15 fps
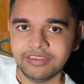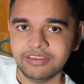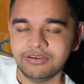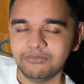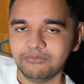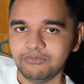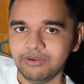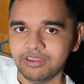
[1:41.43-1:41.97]

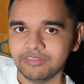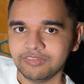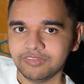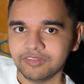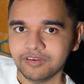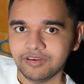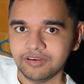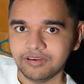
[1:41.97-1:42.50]
with
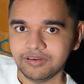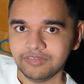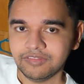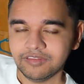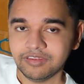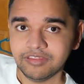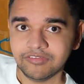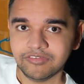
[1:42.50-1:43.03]

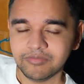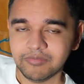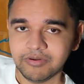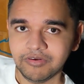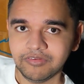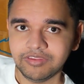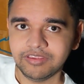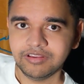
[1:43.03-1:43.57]
the
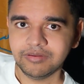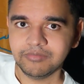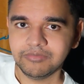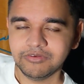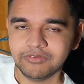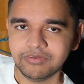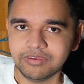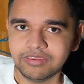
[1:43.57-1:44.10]
disability
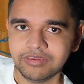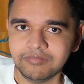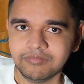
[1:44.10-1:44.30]
community.